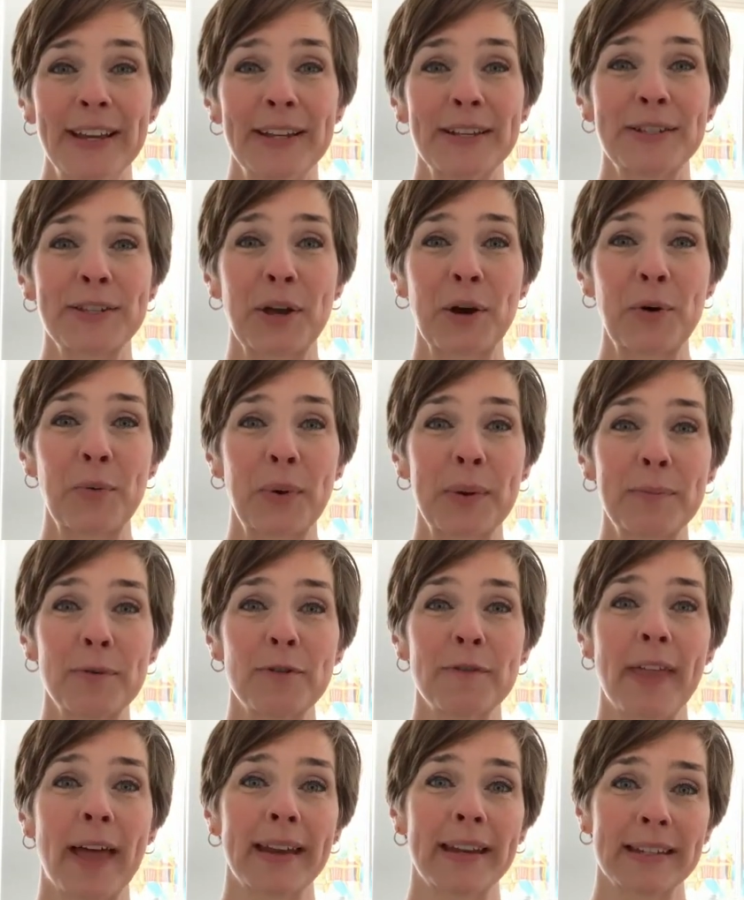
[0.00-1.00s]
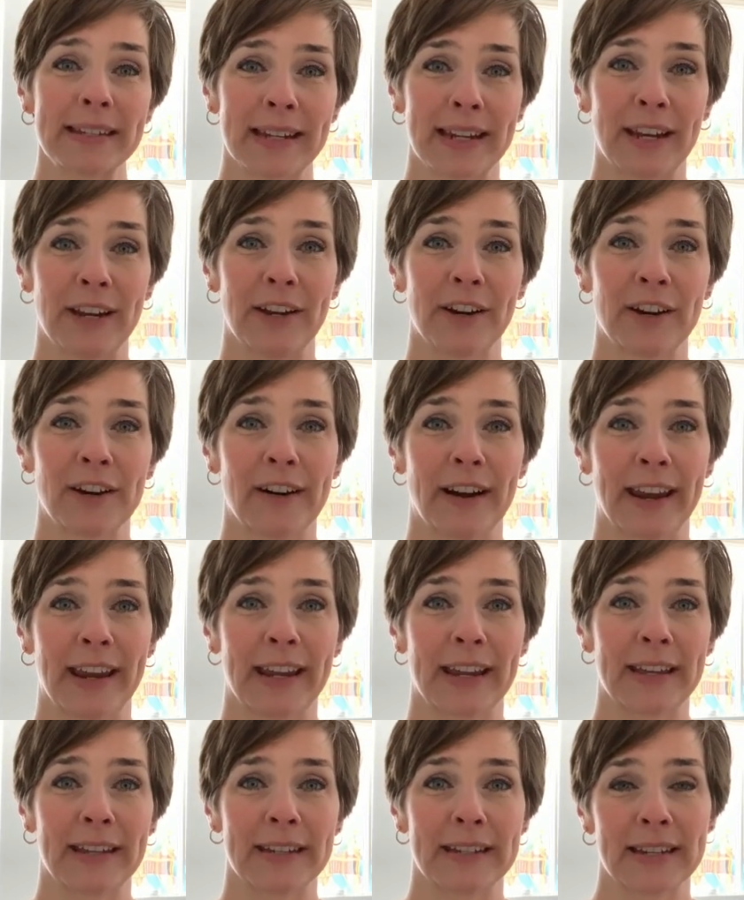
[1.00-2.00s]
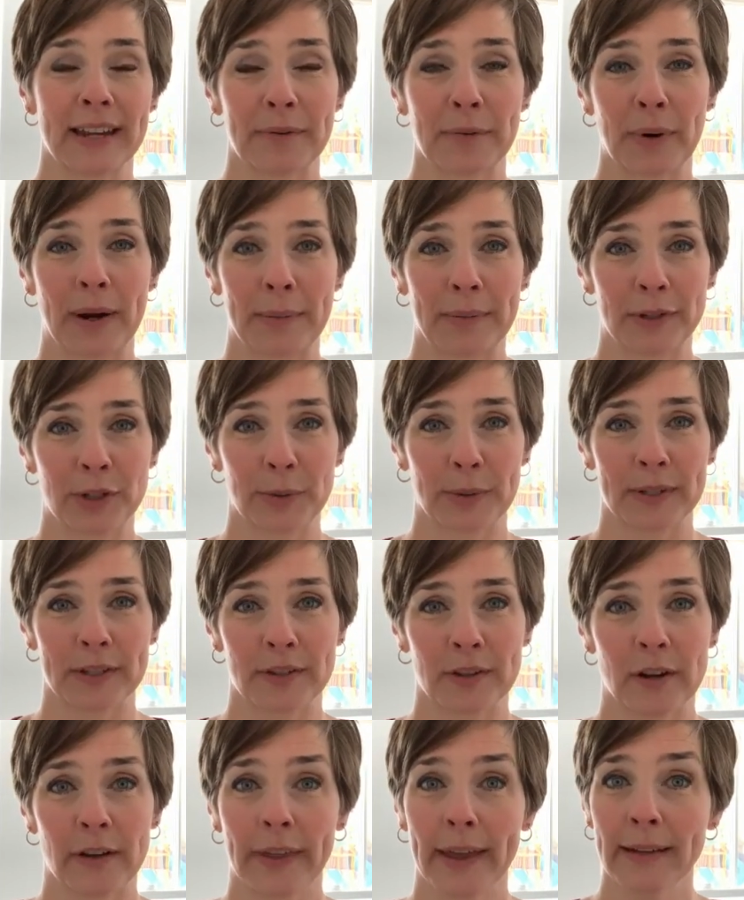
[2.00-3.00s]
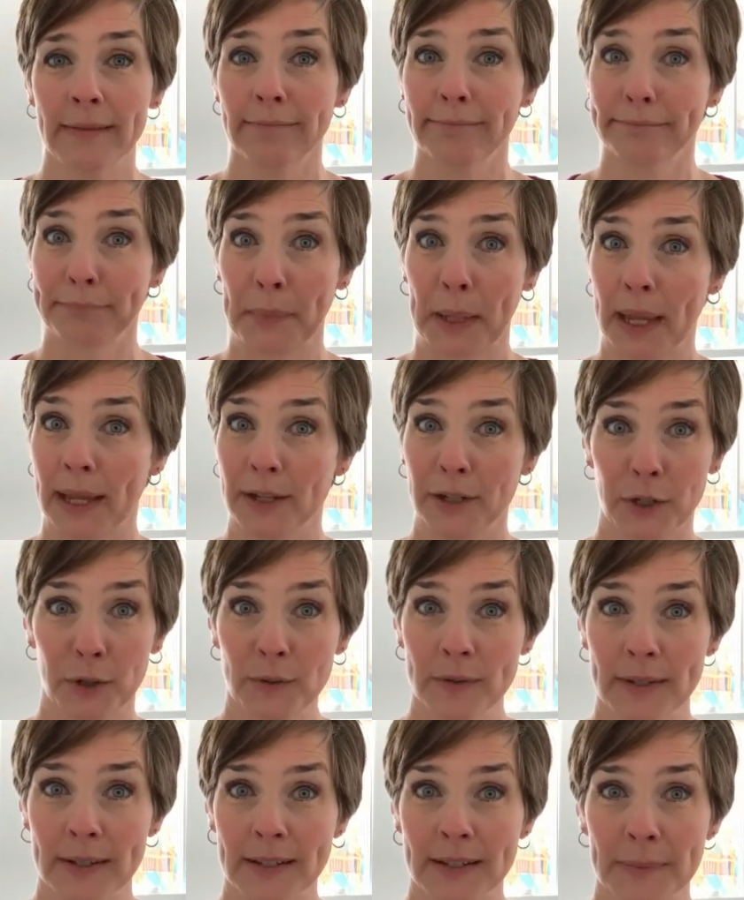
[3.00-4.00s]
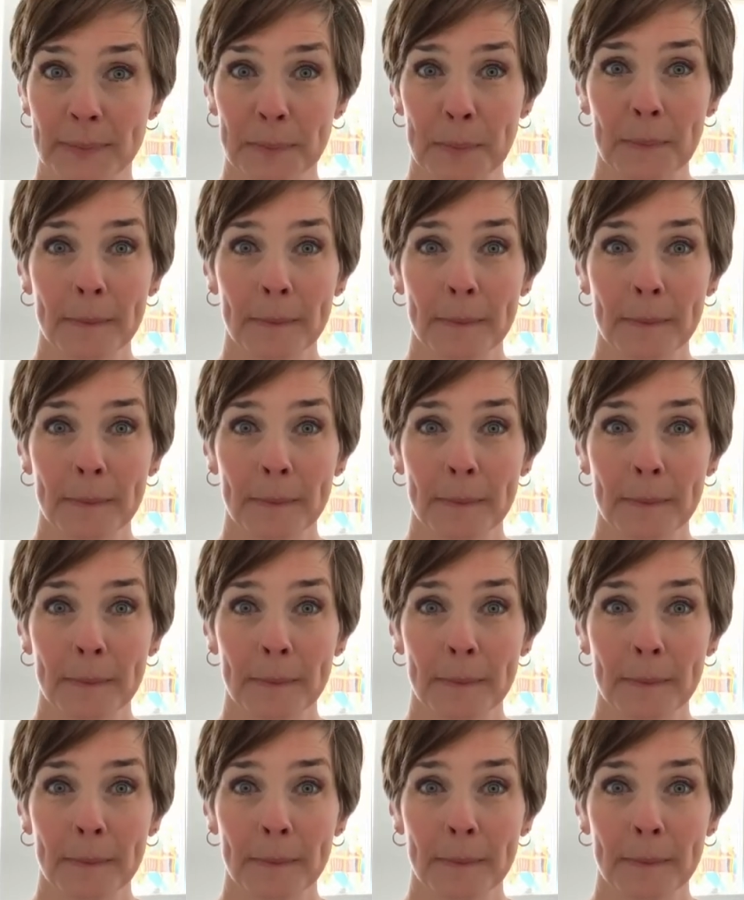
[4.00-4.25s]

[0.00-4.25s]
So we moved that into here, and we're able to install that and use it.